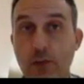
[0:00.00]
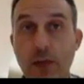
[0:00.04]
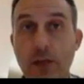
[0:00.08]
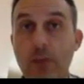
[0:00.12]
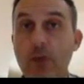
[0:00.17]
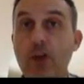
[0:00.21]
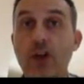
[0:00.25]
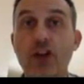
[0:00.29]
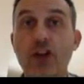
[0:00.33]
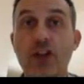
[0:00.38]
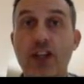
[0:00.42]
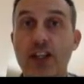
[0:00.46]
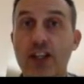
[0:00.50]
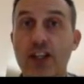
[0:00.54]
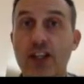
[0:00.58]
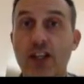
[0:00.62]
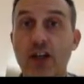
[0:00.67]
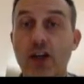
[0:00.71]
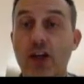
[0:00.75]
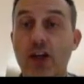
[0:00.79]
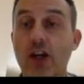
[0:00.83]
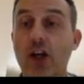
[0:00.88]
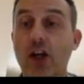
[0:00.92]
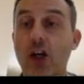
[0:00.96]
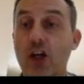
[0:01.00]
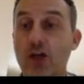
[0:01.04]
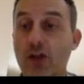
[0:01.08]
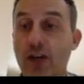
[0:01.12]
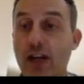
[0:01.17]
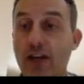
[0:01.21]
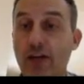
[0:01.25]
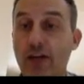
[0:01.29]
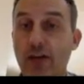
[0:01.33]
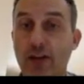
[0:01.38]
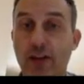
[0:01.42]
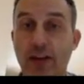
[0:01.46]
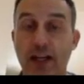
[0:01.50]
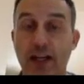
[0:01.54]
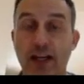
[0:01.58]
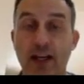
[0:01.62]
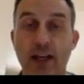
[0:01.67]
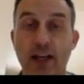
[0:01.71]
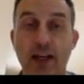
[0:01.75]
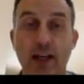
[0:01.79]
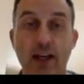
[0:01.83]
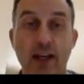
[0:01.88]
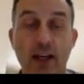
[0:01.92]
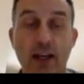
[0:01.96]
people use SEO Clarks for
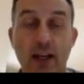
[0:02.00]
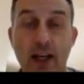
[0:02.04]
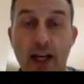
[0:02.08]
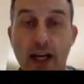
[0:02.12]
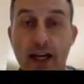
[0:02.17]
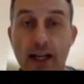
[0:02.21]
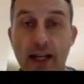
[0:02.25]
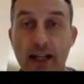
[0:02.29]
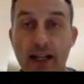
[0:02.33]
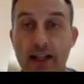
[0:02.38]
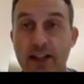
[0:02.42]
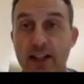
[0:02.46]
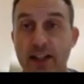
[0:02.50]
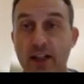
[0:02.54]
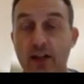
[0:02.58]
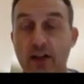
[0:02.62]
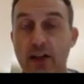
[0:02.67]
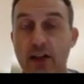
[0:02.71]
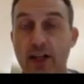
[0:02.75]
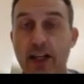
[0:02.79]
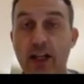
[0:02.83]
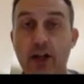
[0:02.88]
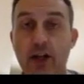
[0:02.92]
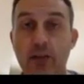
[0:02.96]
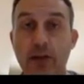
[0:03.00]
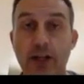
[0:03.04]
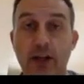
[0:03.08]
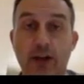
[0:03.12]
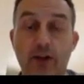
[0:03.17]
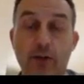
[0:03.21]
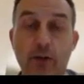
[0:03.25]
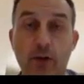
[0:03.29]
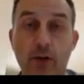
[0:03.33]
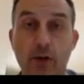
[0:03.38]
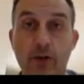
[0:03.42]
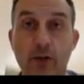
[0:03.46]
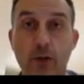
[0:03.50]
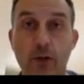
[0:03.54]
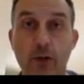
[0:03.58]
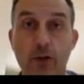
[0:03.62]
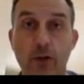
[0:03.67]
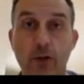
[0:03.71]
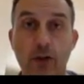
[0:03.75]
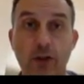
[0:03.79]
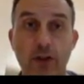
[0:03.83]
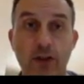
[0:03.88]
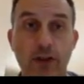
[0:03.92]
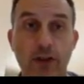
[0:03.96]
everything, and then sell it on here and make $3 or
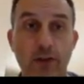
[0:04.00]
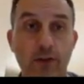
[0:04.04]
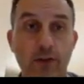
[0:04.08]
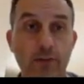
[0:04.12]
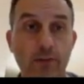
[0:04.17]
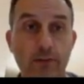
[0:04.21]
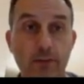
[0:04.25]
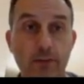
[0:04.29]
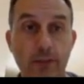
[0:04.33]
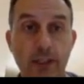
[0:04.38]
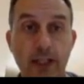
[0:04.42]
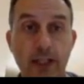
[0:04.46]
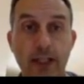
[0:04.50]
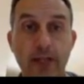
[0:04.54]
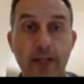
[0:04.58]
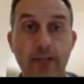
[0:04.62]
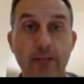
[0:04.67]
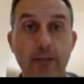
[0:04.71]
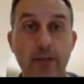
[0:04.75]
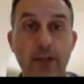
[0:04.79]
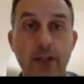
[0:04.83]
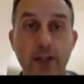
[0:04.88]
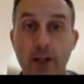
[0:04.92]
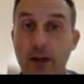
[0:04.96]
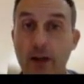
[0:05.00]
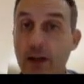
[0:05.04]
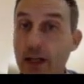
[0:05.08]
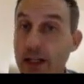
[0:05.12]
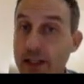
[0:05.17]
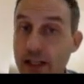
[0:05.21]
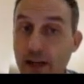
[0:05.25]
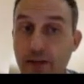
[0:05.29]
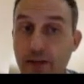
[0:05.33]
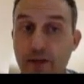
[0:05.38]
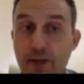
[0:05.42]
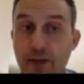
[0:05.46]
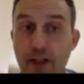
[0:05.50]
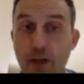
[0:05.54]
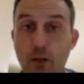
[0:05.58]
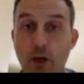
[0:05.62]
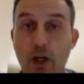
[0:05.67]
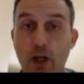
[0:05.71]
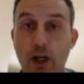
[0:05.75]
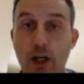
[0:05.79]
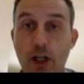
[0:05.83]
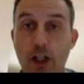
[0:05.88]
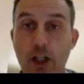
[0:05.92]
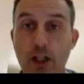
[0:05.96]
$4. Okay, so it definitely
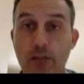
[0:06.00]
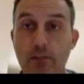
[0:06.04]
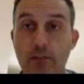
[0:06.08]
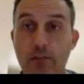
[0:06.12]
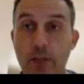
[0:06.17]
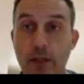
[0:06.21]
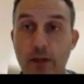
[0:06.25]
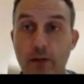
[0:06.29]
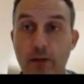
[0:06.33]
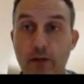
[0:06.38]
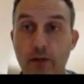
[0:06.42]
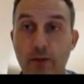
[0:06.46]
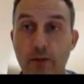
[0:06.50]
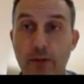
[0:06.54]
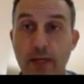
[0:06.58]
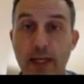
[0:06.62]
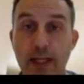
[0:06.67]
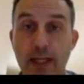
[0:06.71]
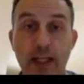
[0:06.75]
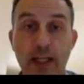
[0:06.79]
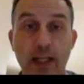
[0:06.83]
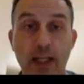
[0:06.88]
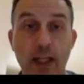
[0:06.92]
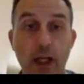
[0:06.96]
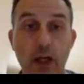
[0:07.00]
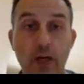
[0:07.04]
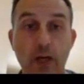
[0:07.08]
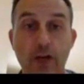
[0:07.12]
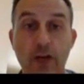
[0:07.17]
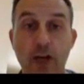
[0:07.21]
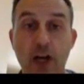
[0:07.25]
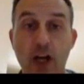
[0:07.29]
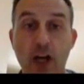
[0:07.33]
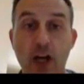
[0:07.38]
works, but for me, go for the